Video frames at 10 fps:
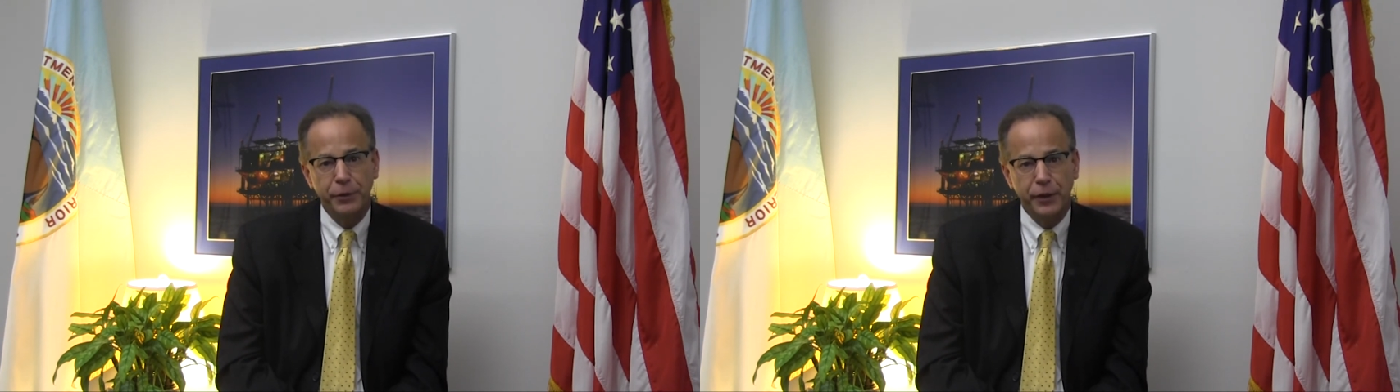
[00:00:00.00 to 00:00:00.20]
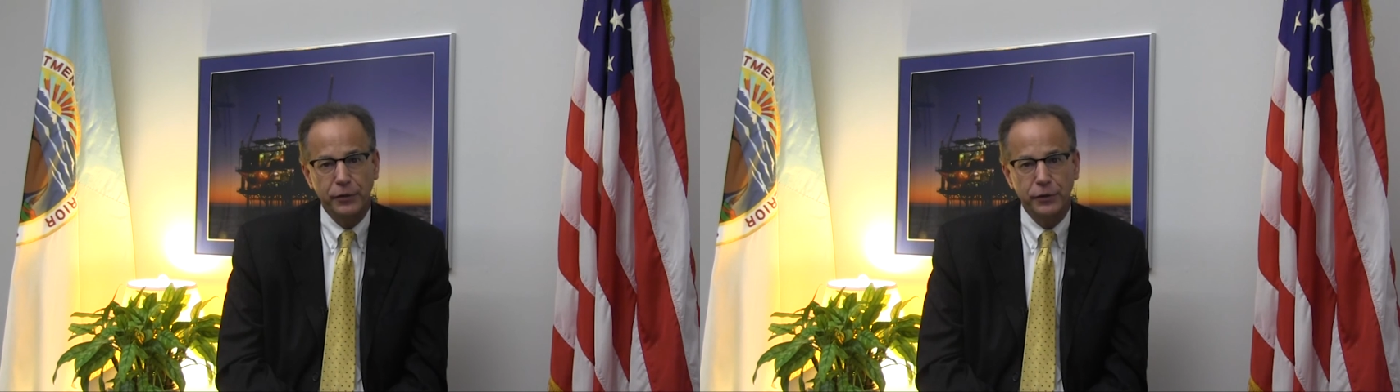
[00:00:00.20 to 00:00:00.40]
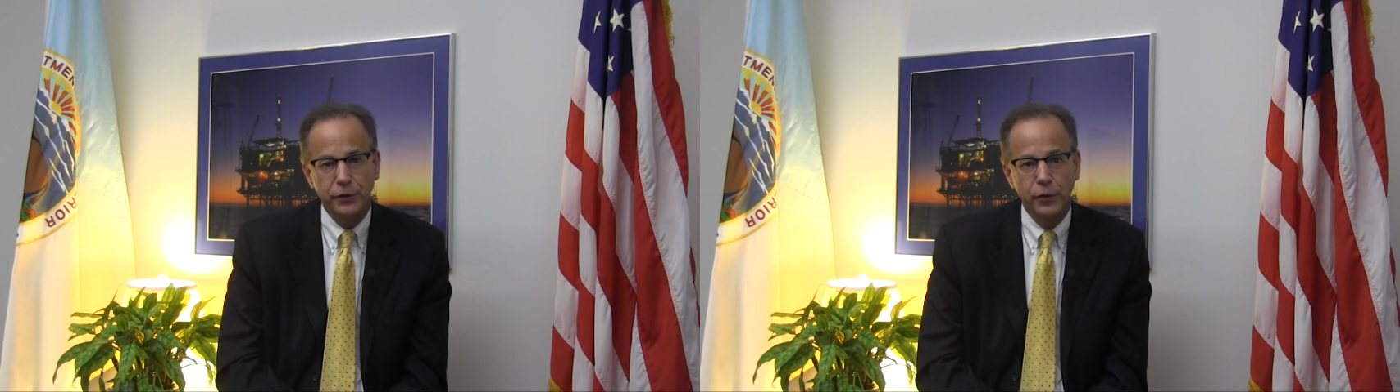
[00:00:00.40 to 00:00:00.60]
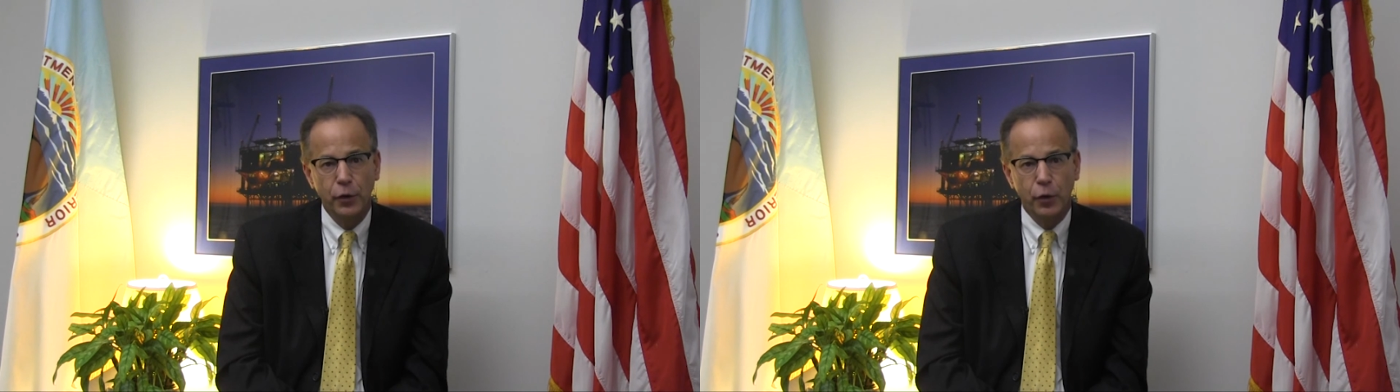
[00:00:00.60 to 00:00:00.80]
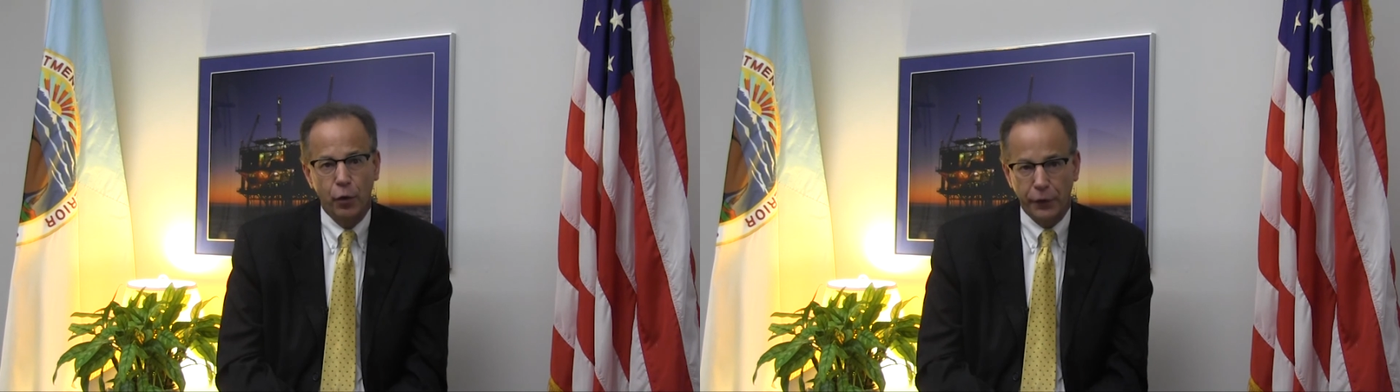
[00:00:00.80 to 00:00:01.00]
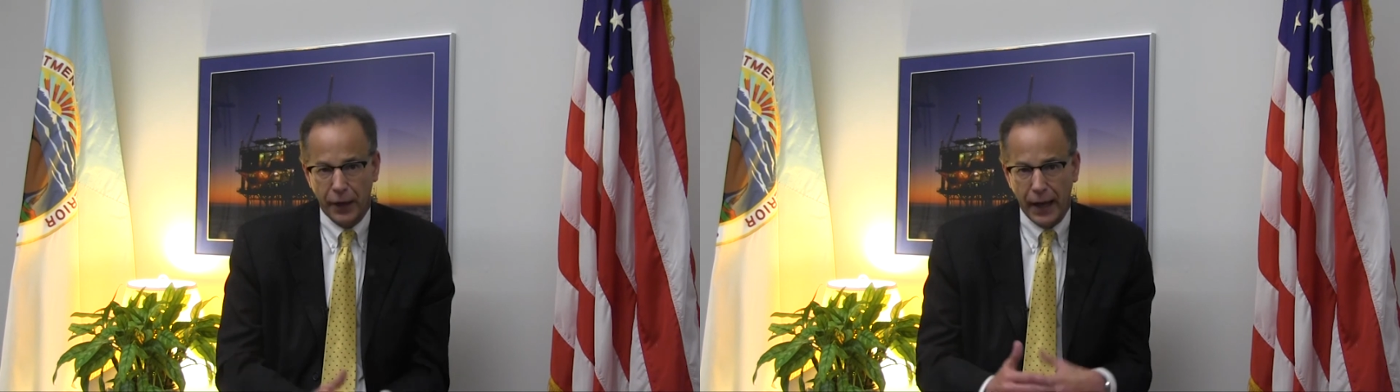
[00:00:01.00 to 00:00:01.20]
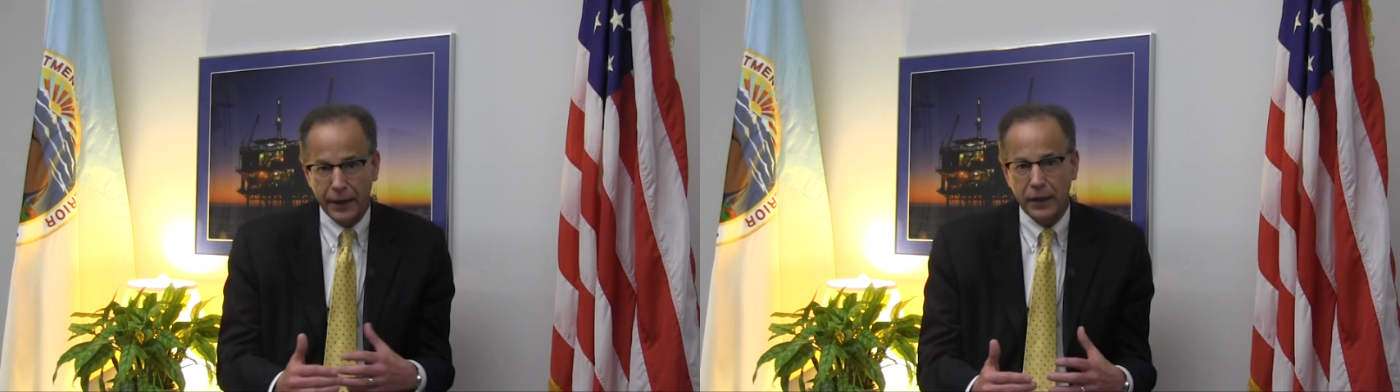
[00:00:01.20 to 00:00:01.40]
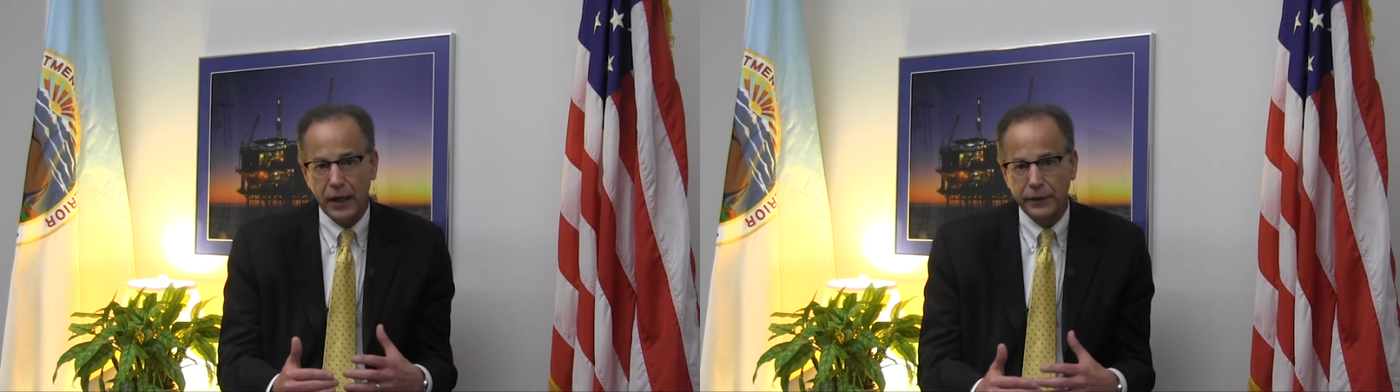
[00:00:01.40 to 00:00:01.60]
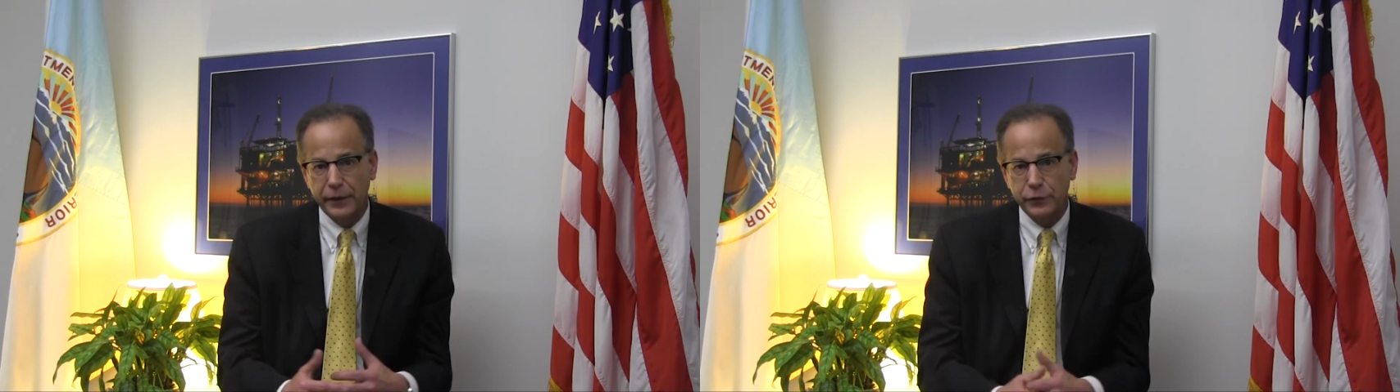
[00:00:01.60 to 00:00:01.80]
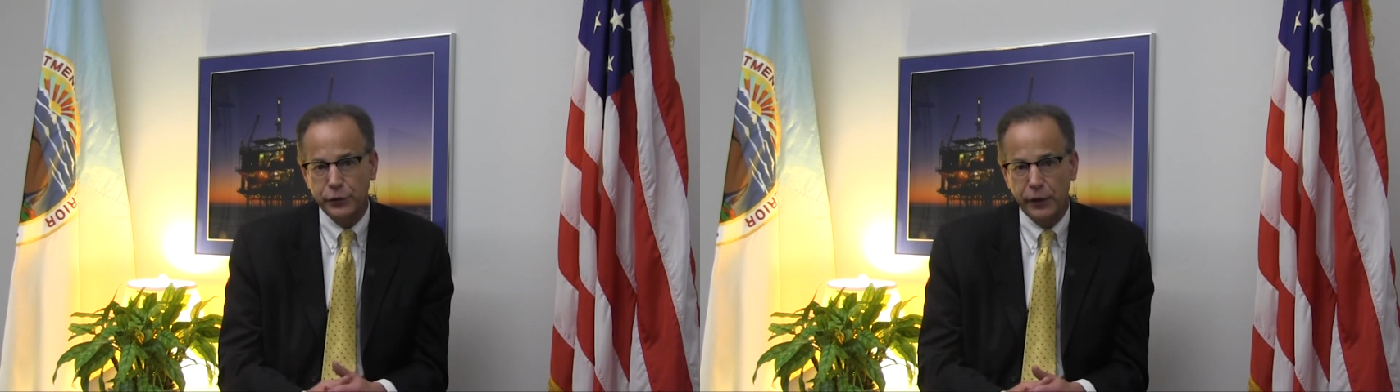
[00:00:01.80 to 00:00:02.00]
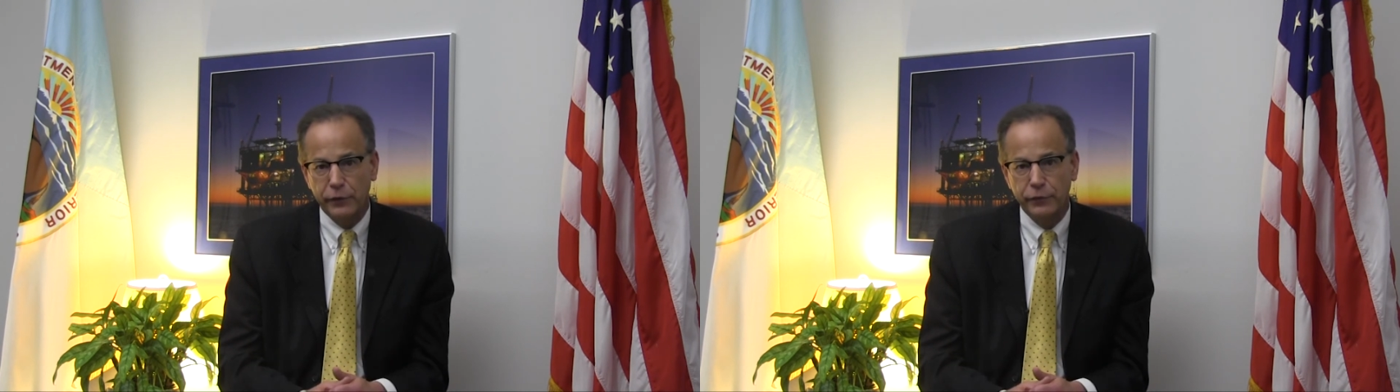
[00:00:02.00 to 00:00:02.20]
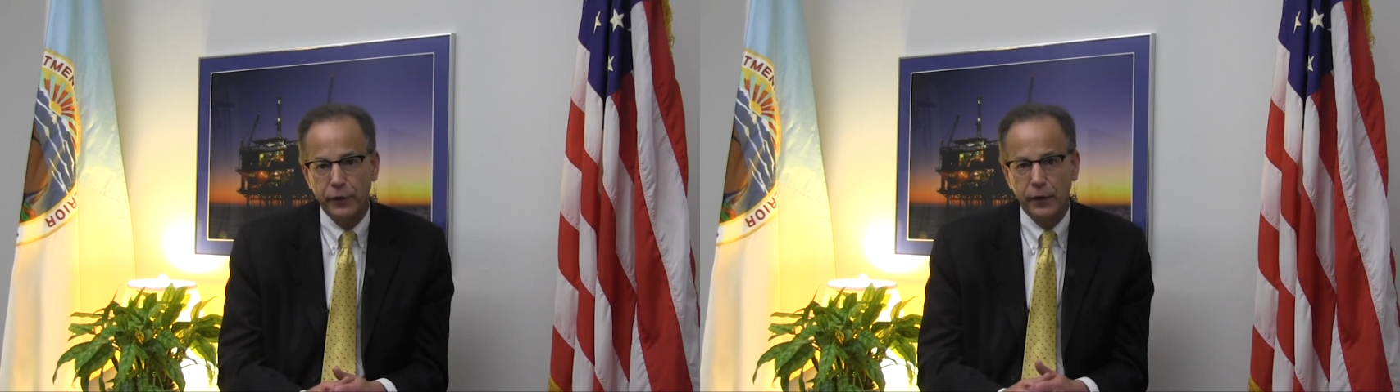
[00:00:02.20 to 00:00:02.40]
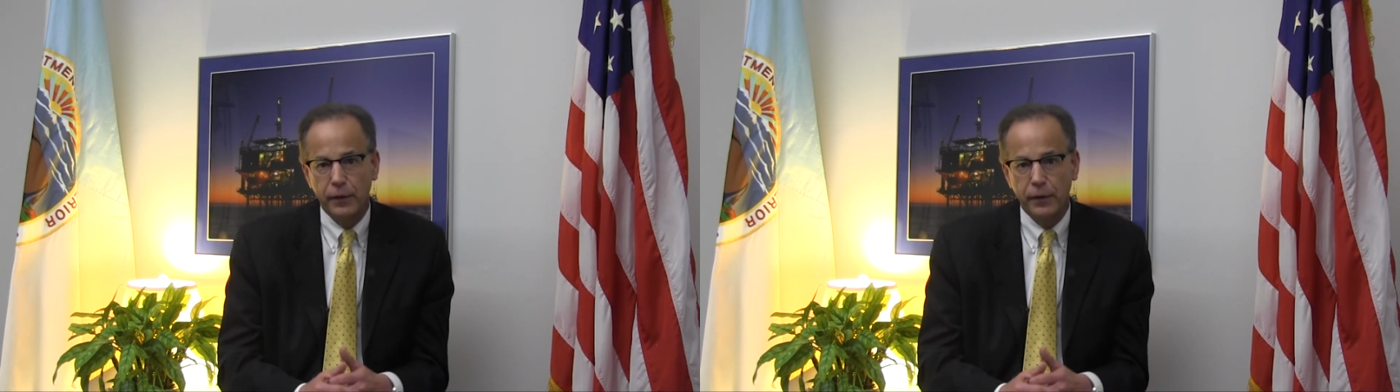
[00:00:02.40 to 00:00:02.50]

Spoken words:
production on the Outer Continental Shelf